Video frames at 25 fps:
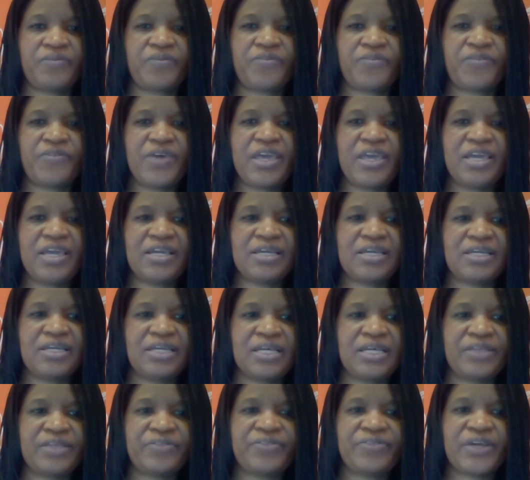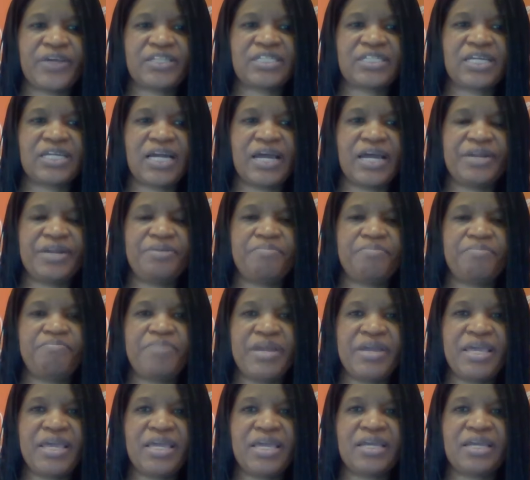thing that can
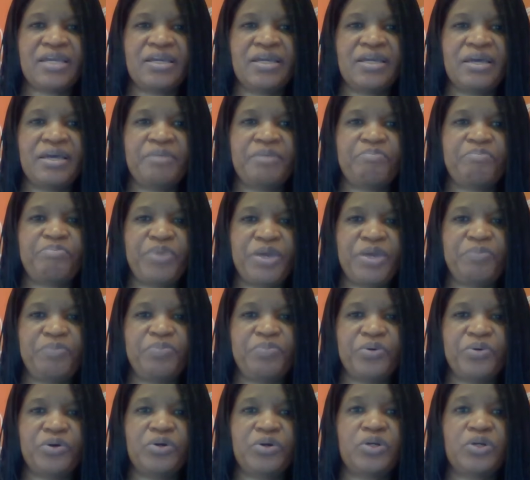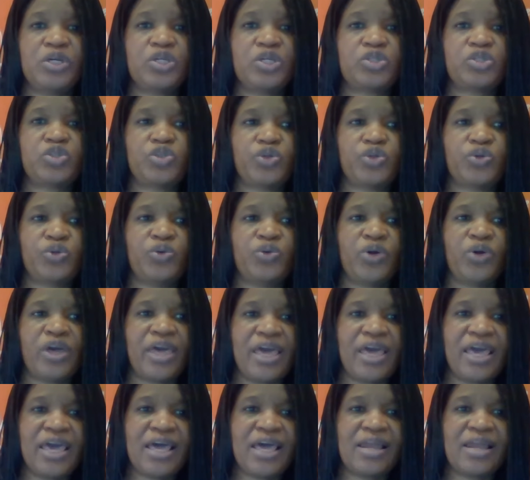bring people to
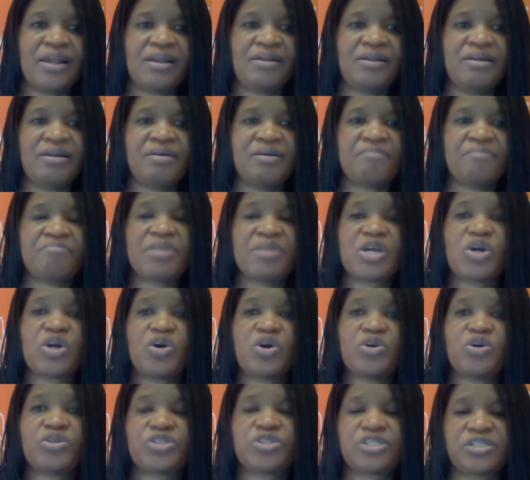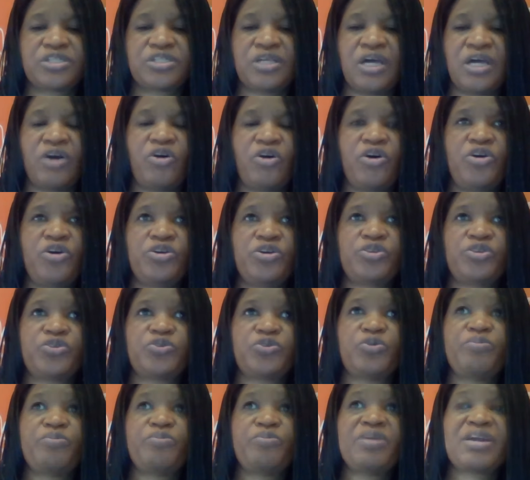hell because or
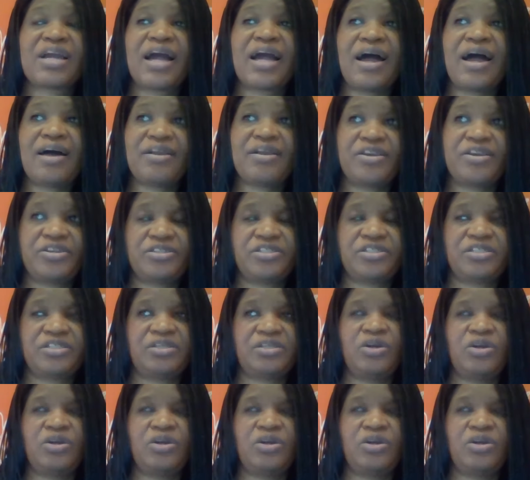to be cursed